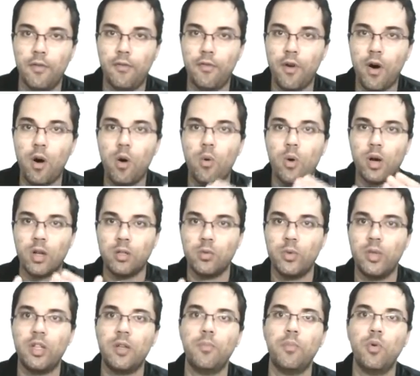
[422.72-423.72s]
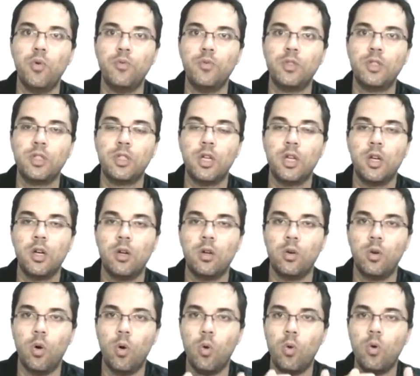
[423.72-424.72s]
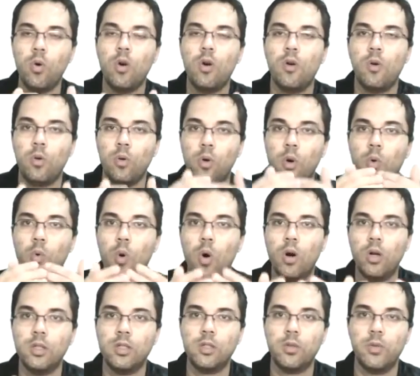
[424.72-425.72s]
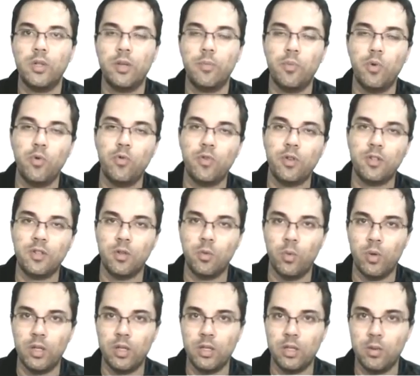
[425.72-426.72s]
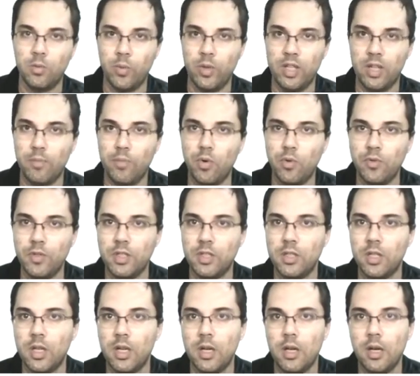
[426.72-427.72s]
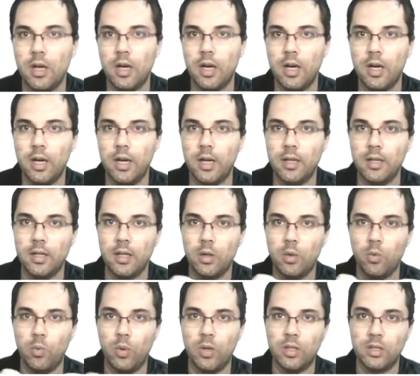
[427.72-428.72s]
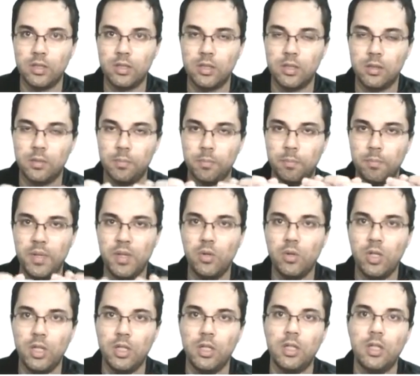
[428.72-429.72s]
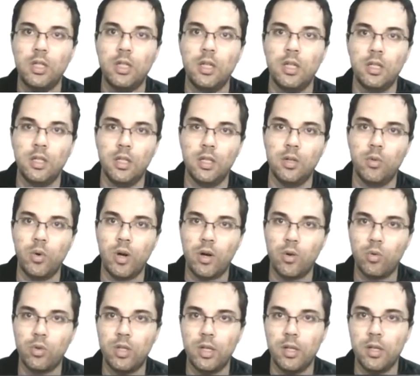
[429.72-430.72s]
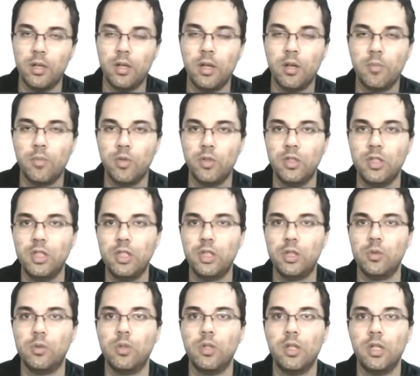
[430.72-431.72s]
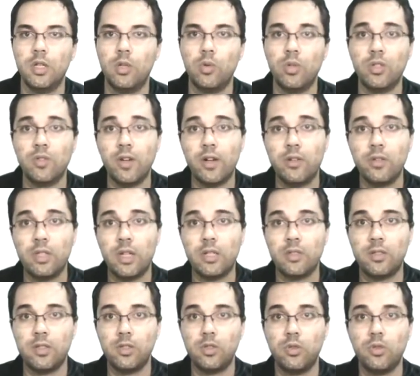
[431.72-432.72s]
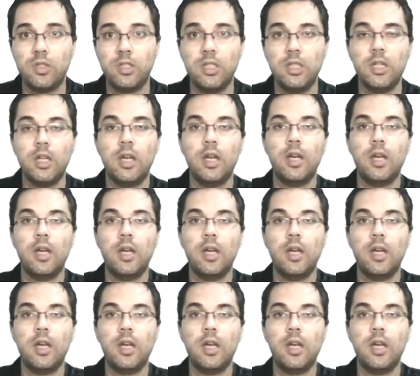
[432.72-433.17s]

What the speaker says: forward, when the moves go on, when the moves was building in the Uragote position, it was very interesting to see